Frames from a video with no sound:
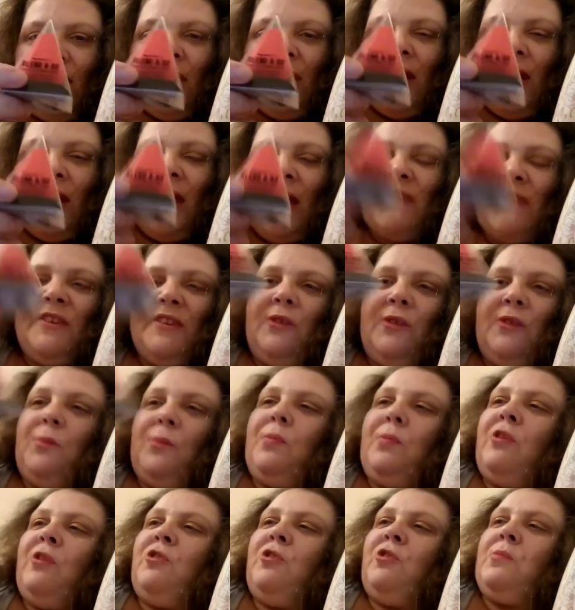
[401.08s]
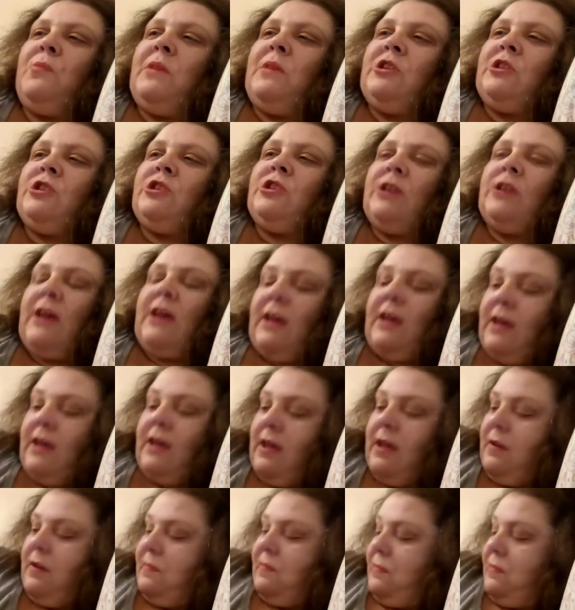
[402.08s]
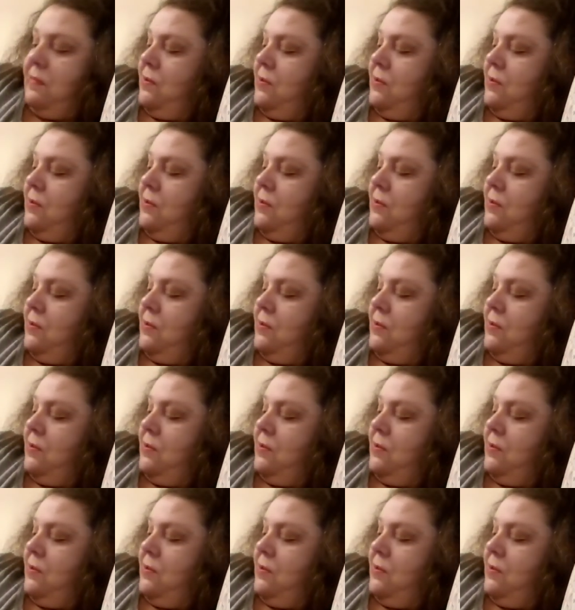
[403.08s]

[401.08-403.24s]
That's a good pyramid shape.